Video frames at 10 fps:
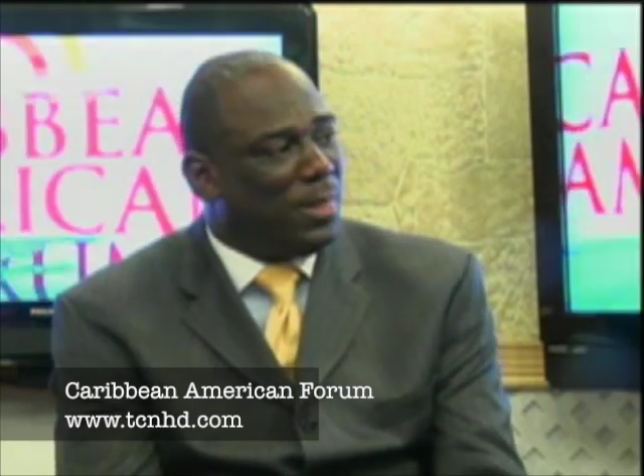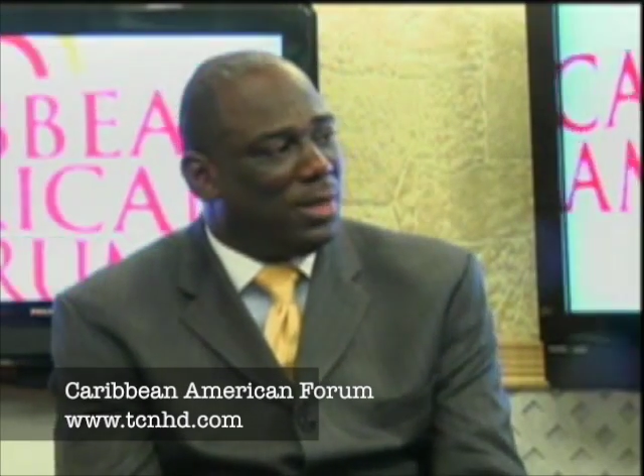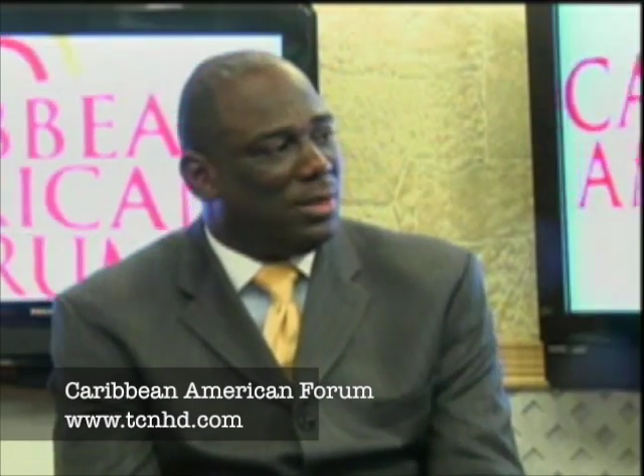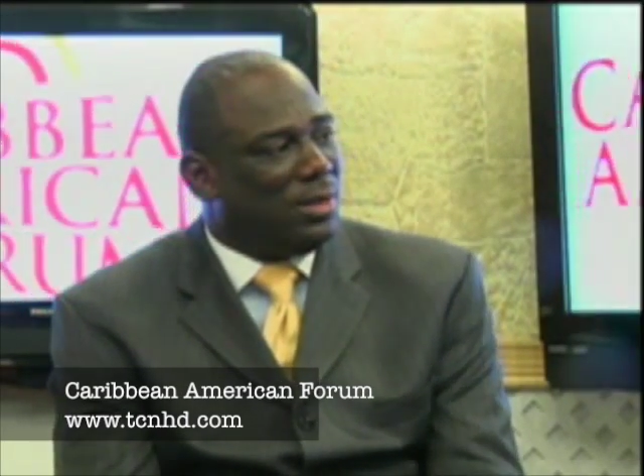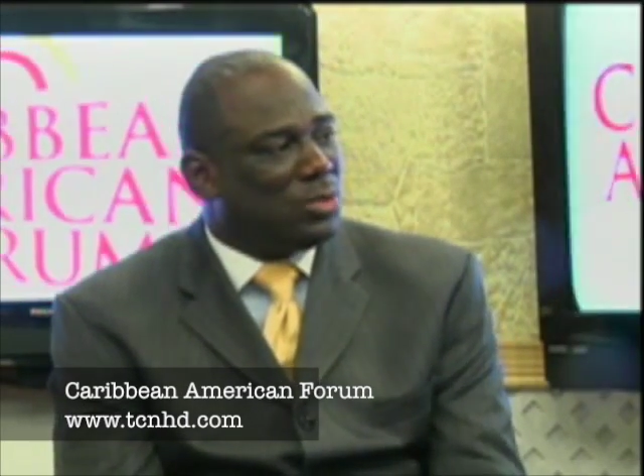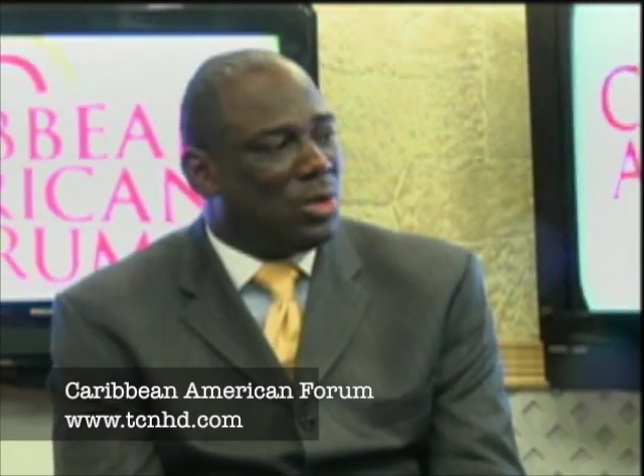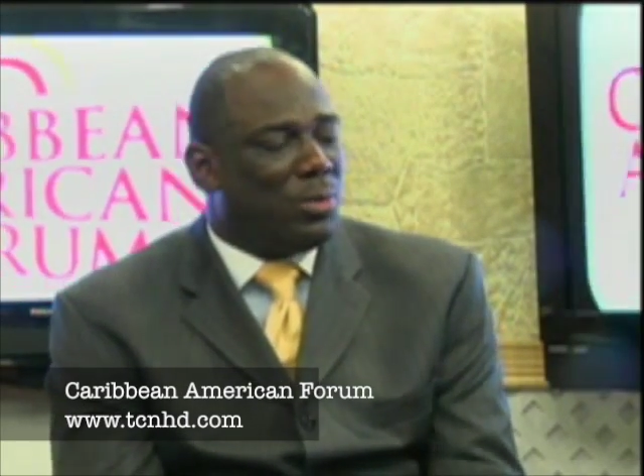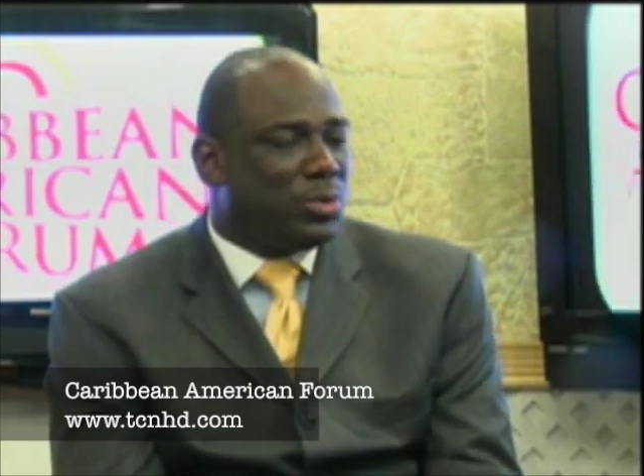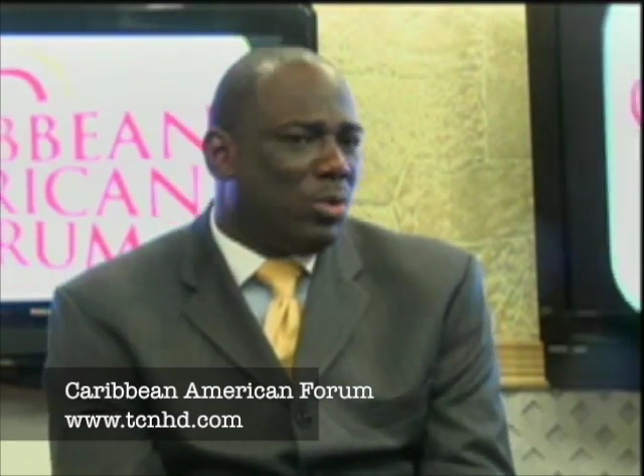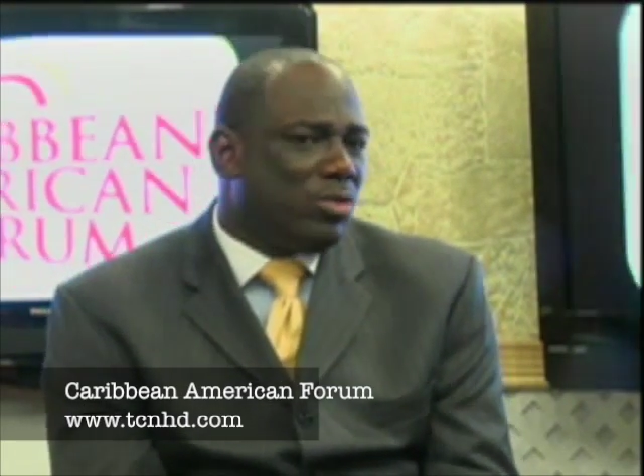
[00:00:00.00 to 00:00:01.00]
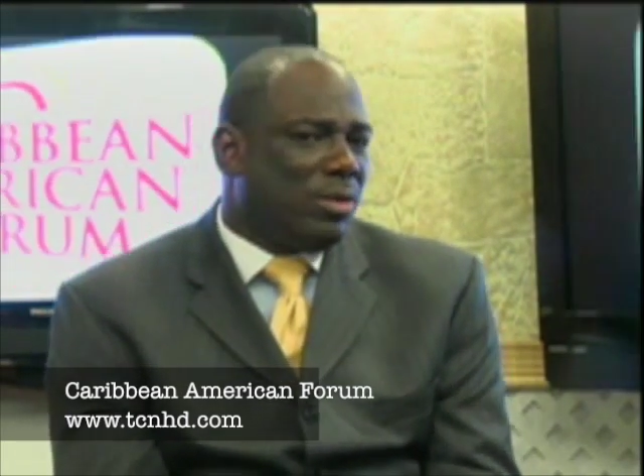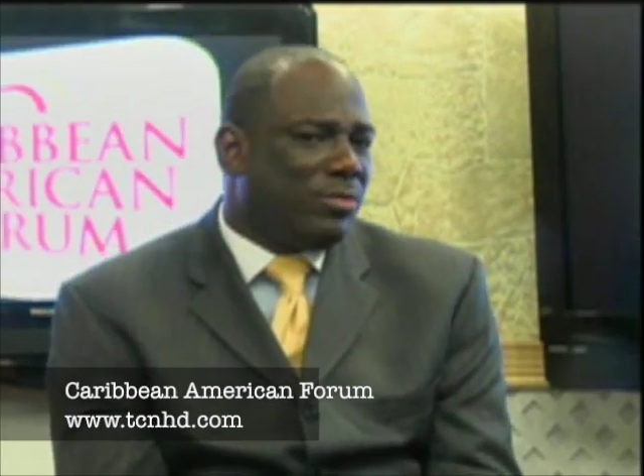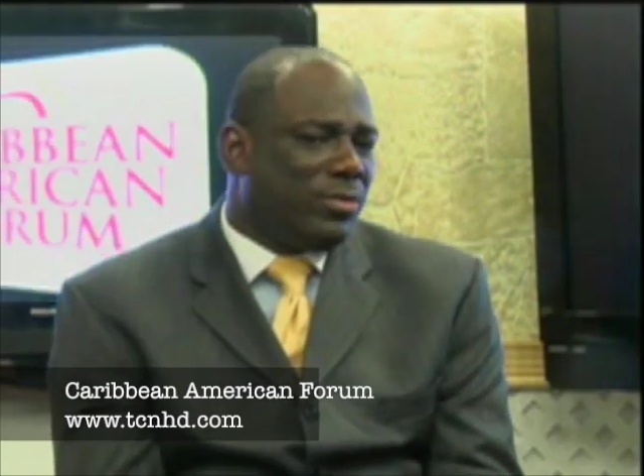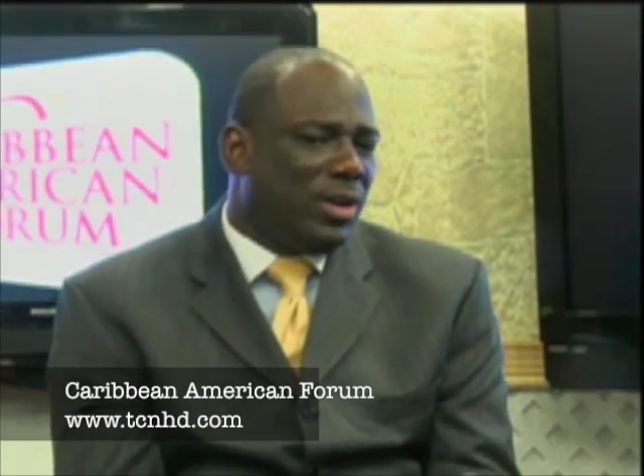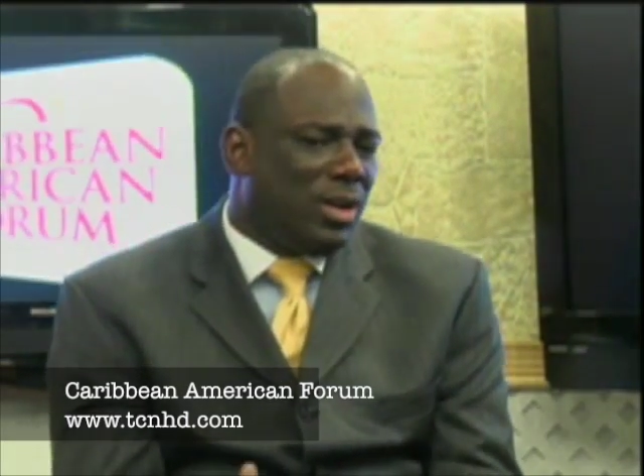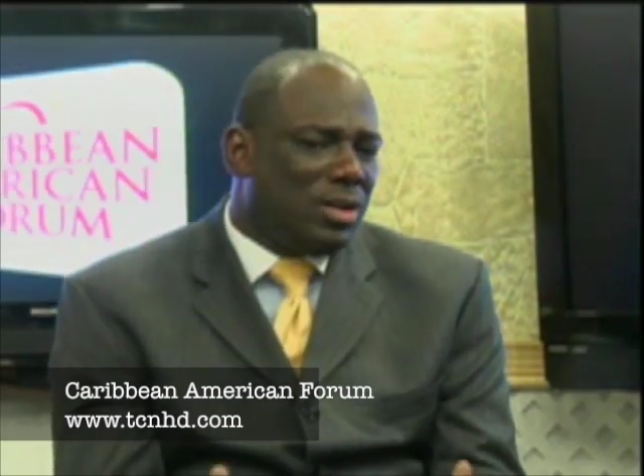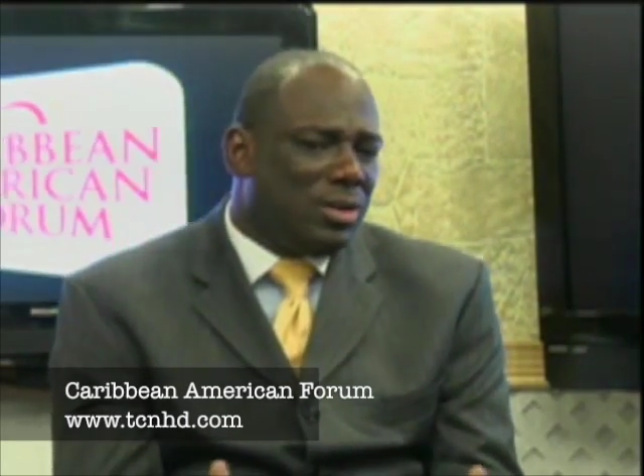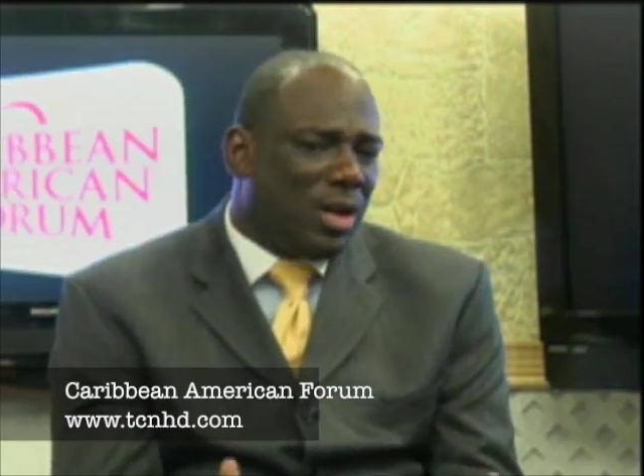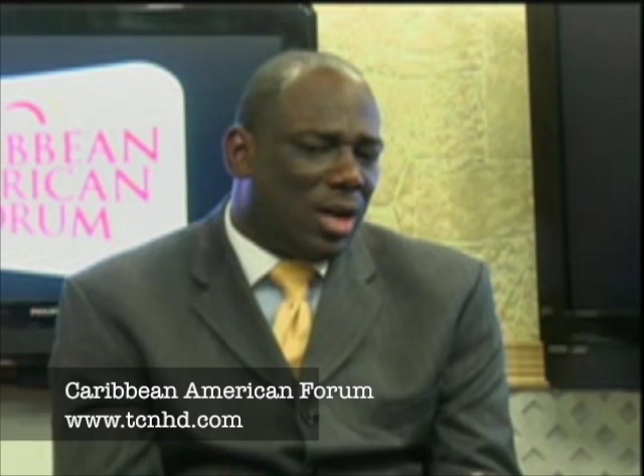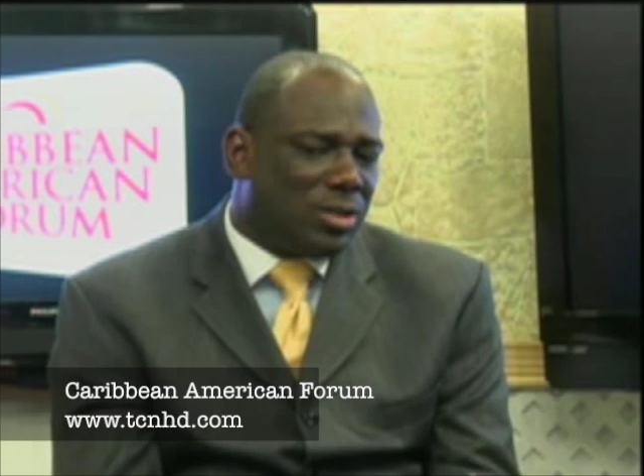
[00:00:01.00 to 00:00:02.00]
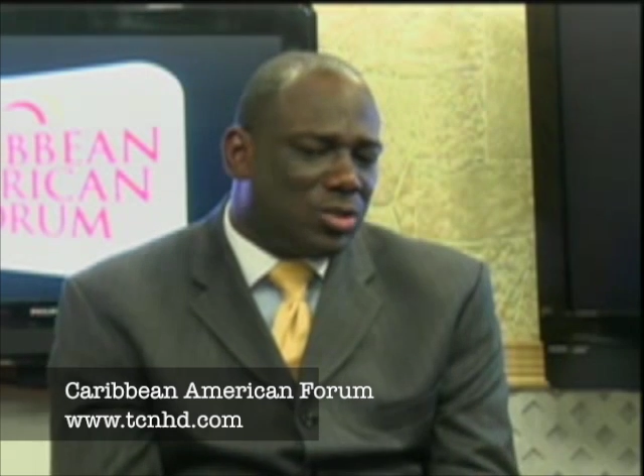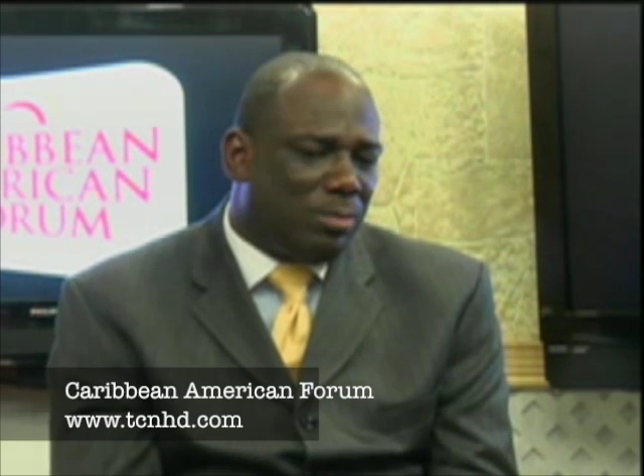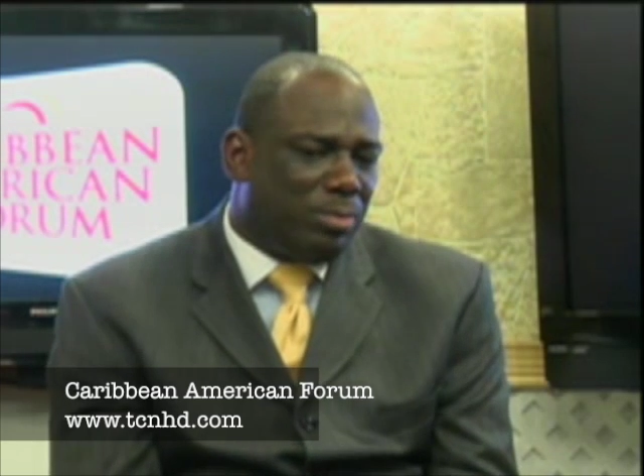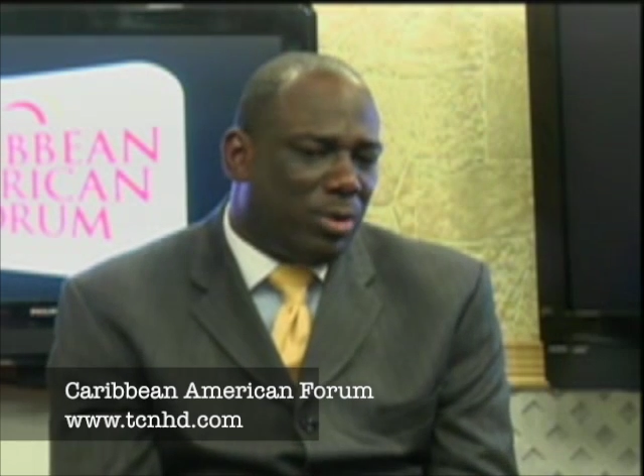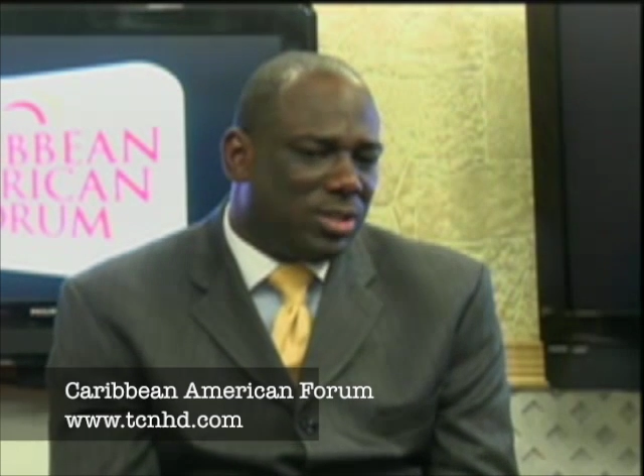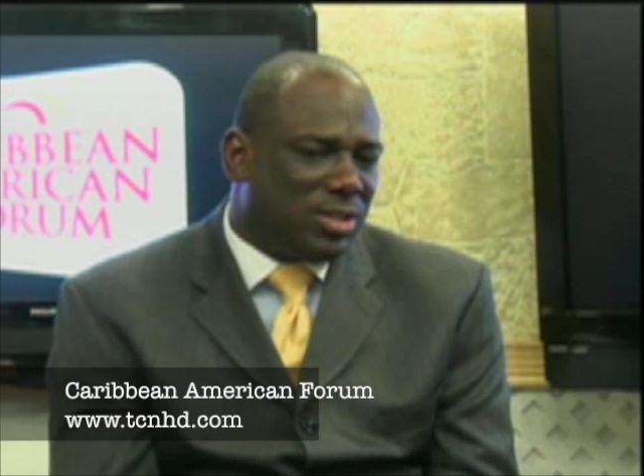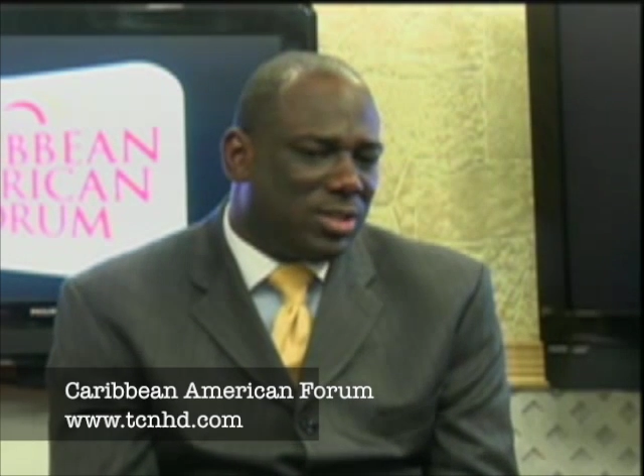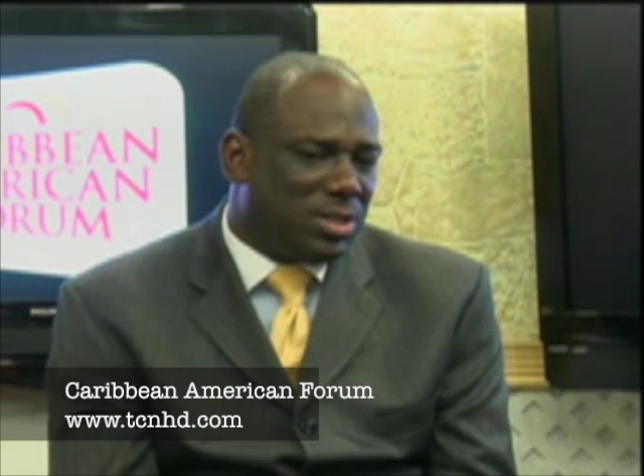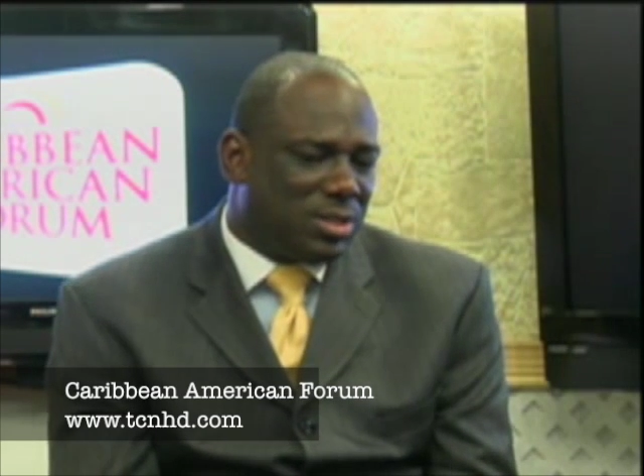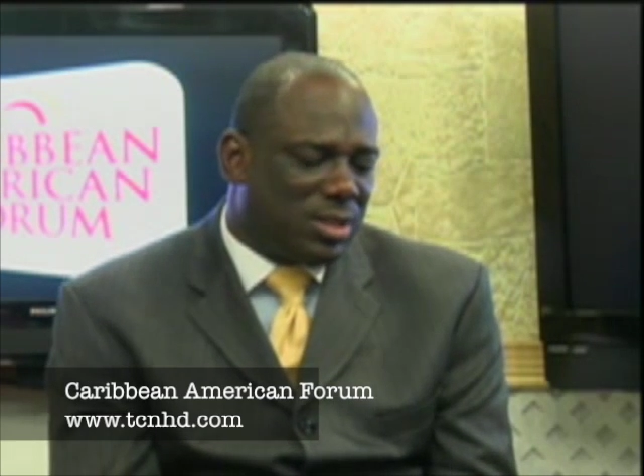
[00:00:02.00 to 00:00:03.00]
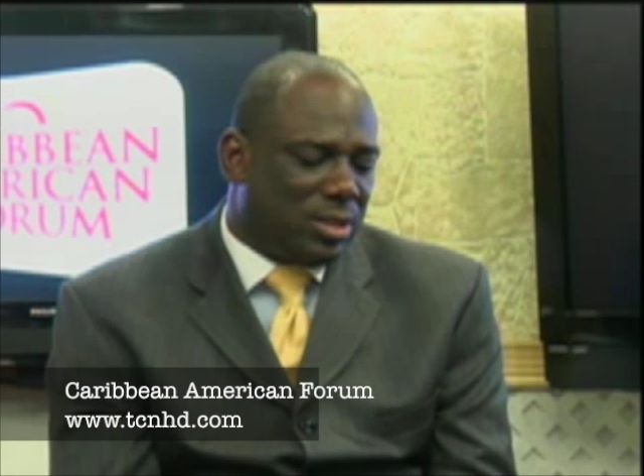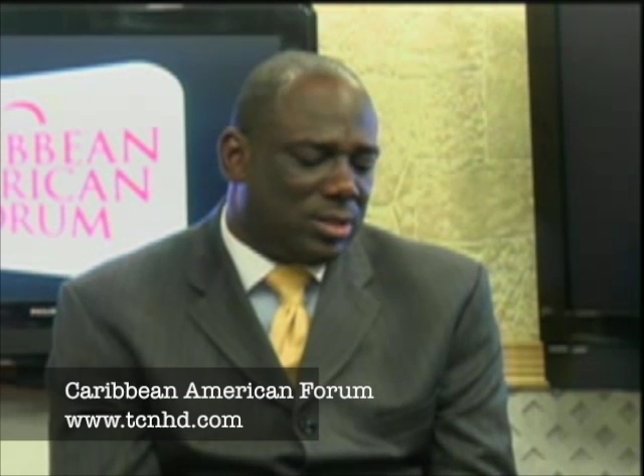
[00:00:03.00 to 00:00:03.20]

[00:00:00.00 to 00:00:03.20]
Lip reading: So I was wondering if at some point in time the state